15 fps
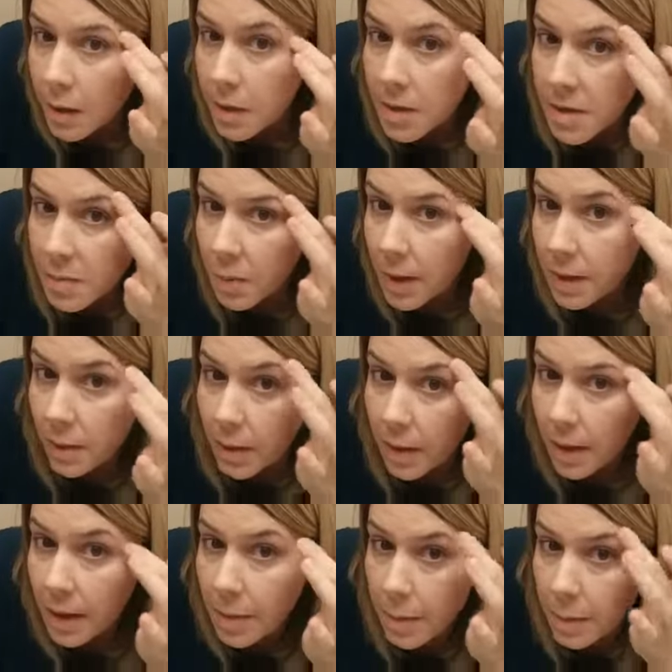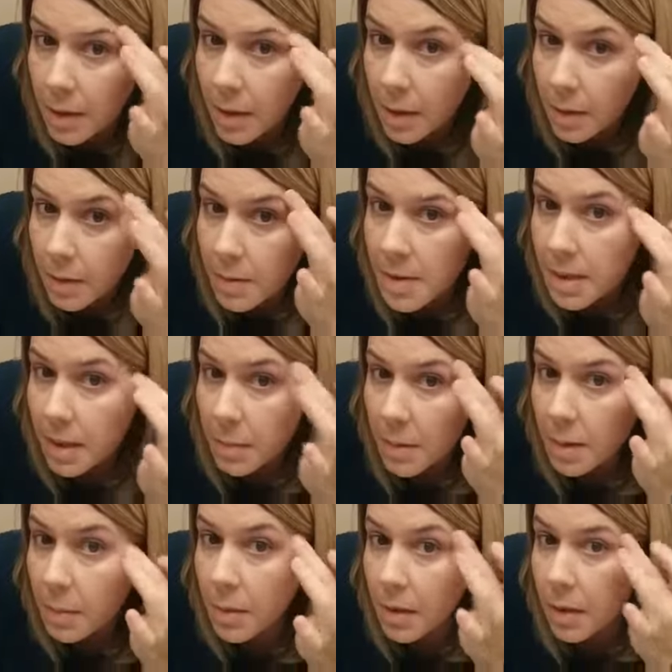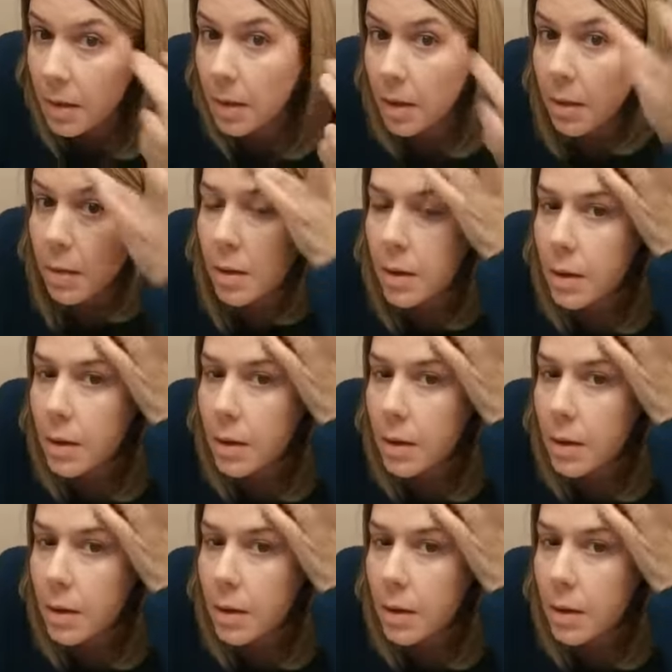this weather came. We knew it was coming, but you know,